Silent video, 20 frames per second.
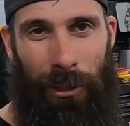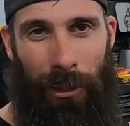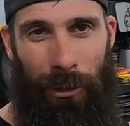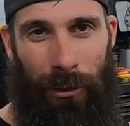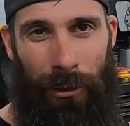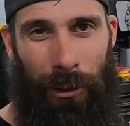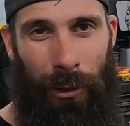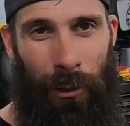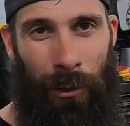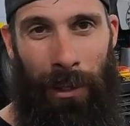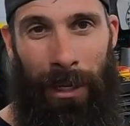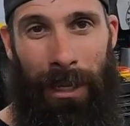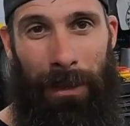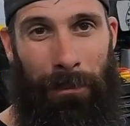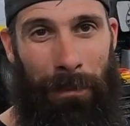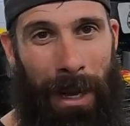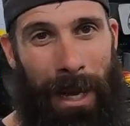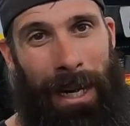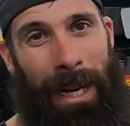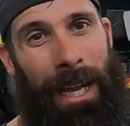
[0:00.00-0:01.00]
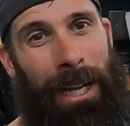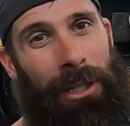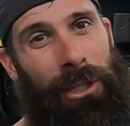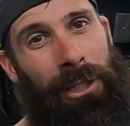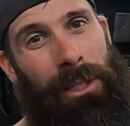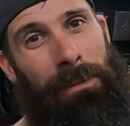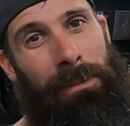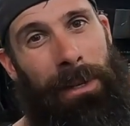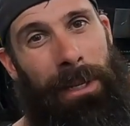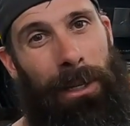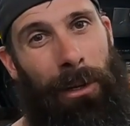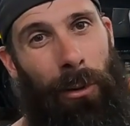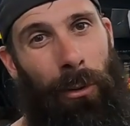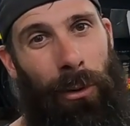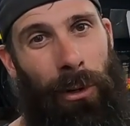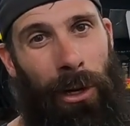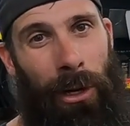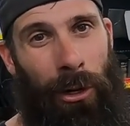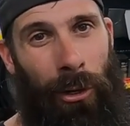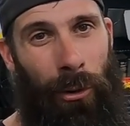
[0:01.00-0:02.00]
to do to it. It might actually be
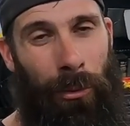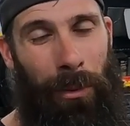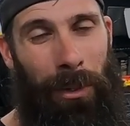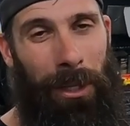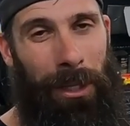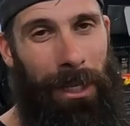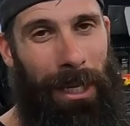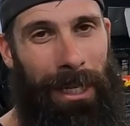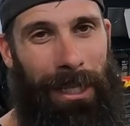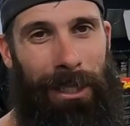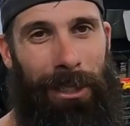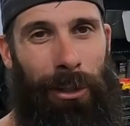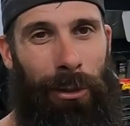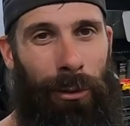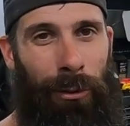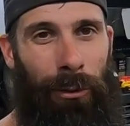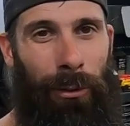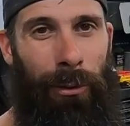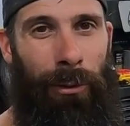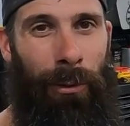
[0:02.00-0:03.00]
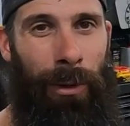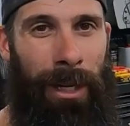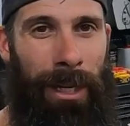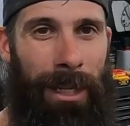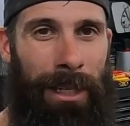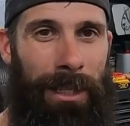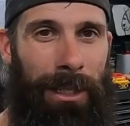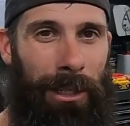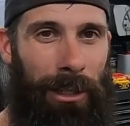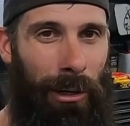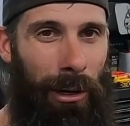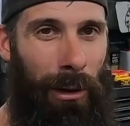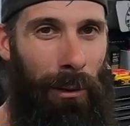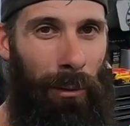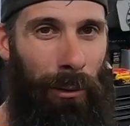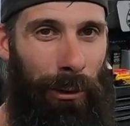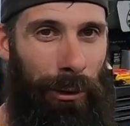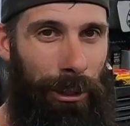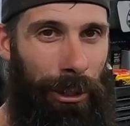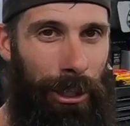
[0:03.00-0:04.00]
going home in the next 2 or 3 weeks, so I
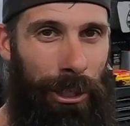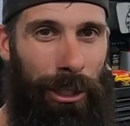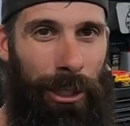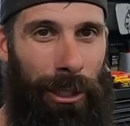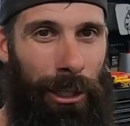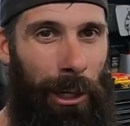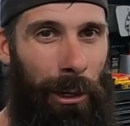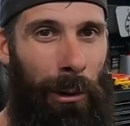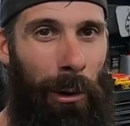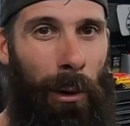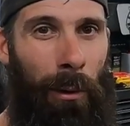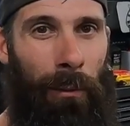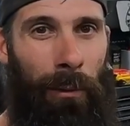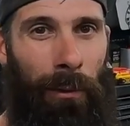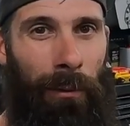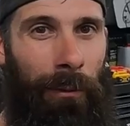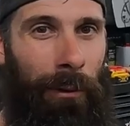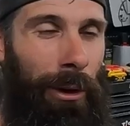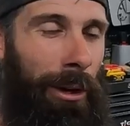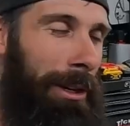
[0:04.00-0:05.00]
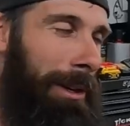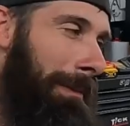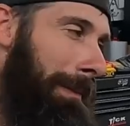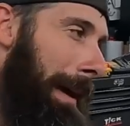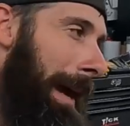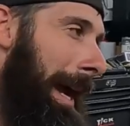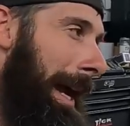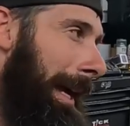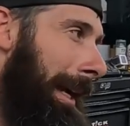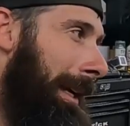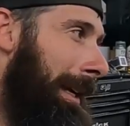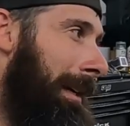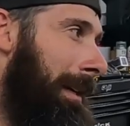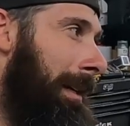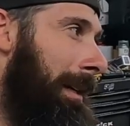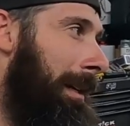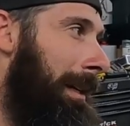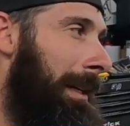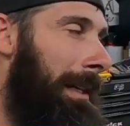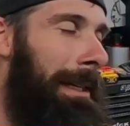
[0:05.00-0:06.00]
wanted just to go over front to back
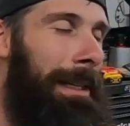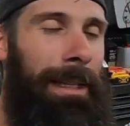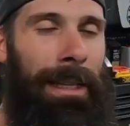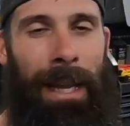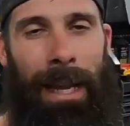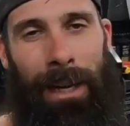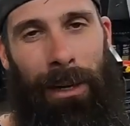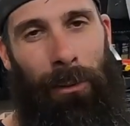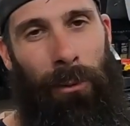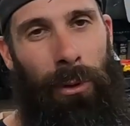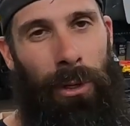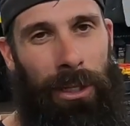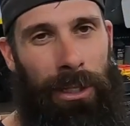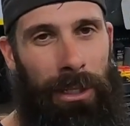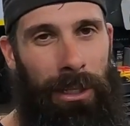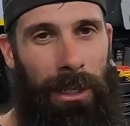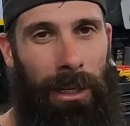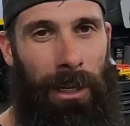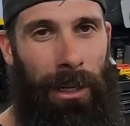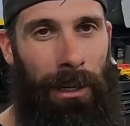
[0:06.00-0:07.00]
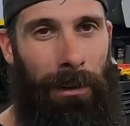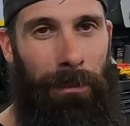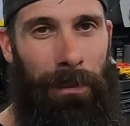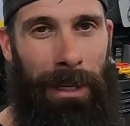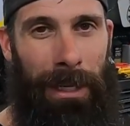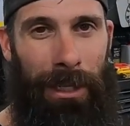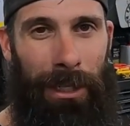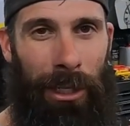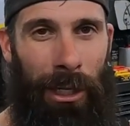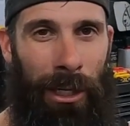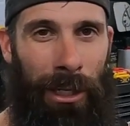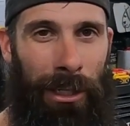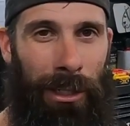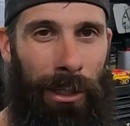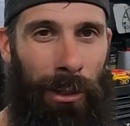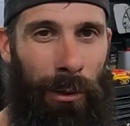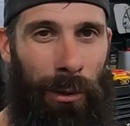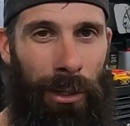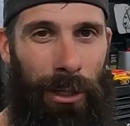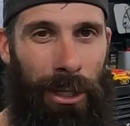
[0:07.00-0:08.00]
kind of what's been done
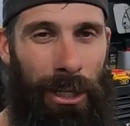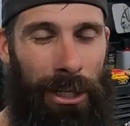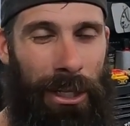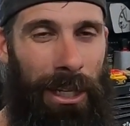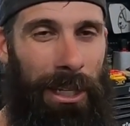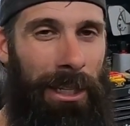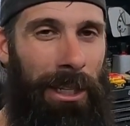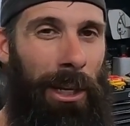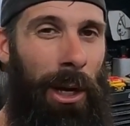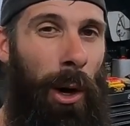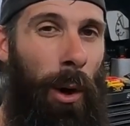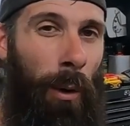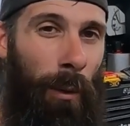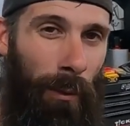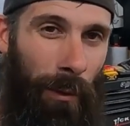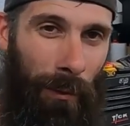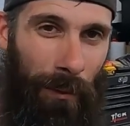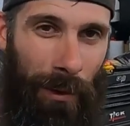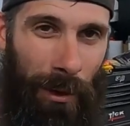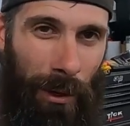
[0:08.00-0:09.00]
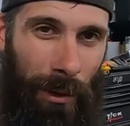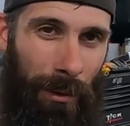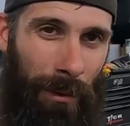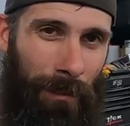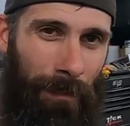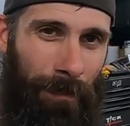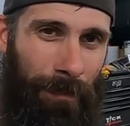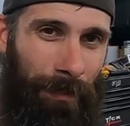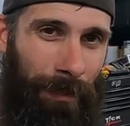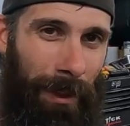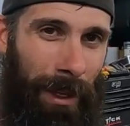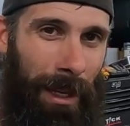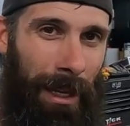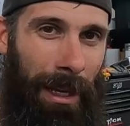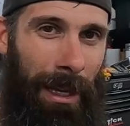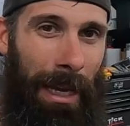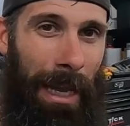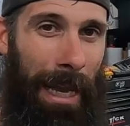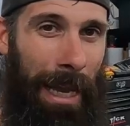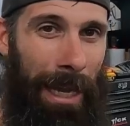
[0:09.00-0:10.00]
to it, just as an overview,
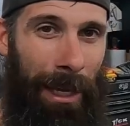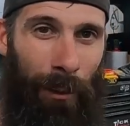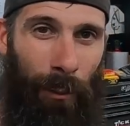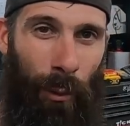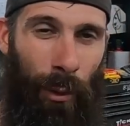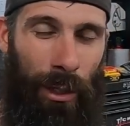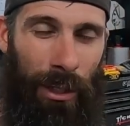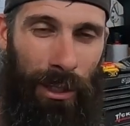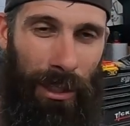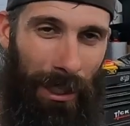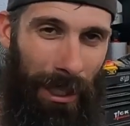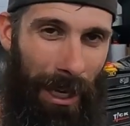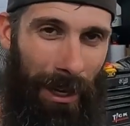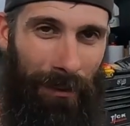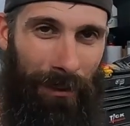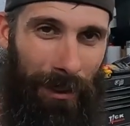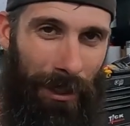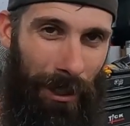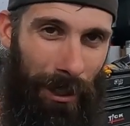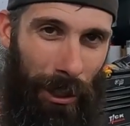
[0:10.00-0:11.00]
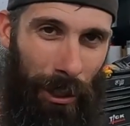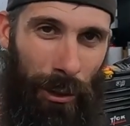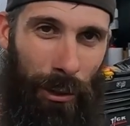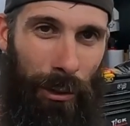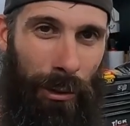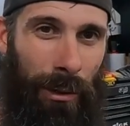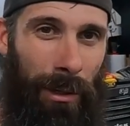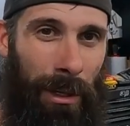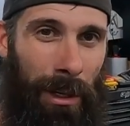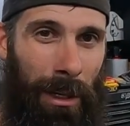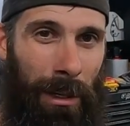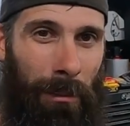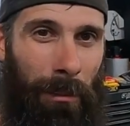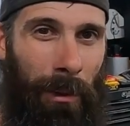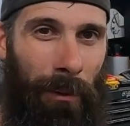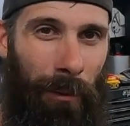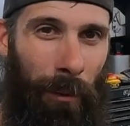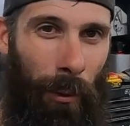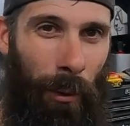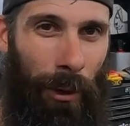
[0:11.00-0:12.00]
and what's left to do
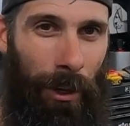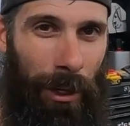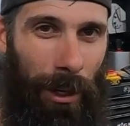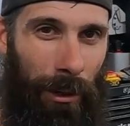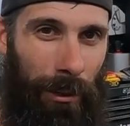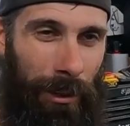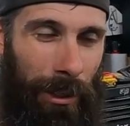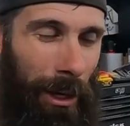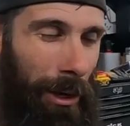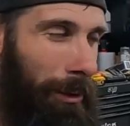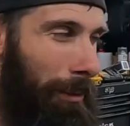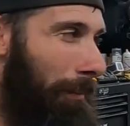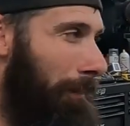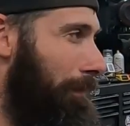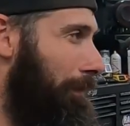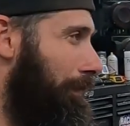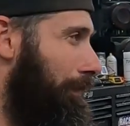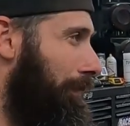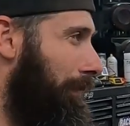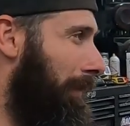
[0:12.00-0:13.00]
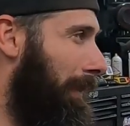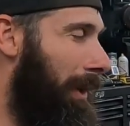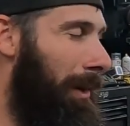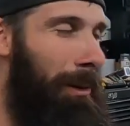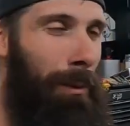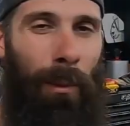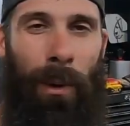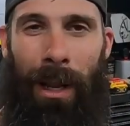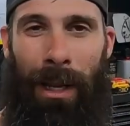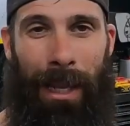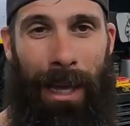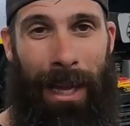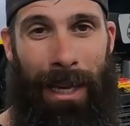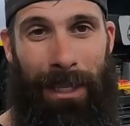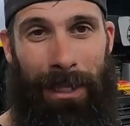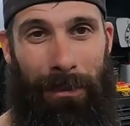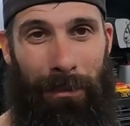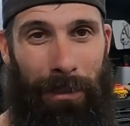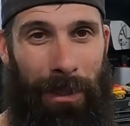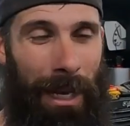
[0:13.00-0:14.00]
before it goes home while I
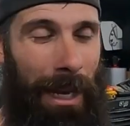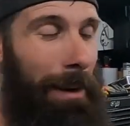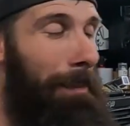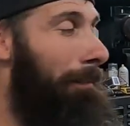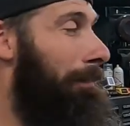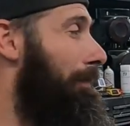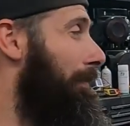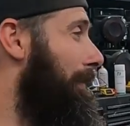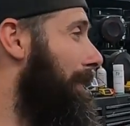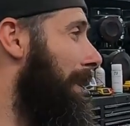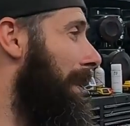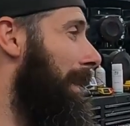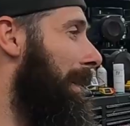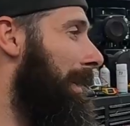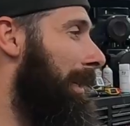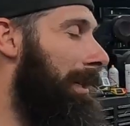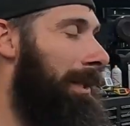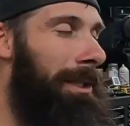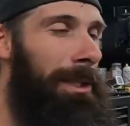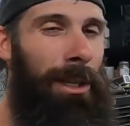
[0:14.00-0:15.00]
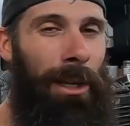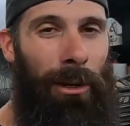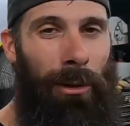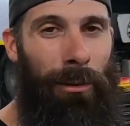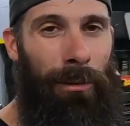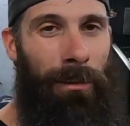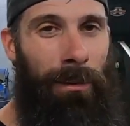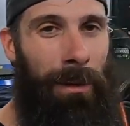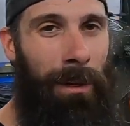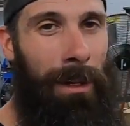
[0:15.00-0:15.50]
had some time. So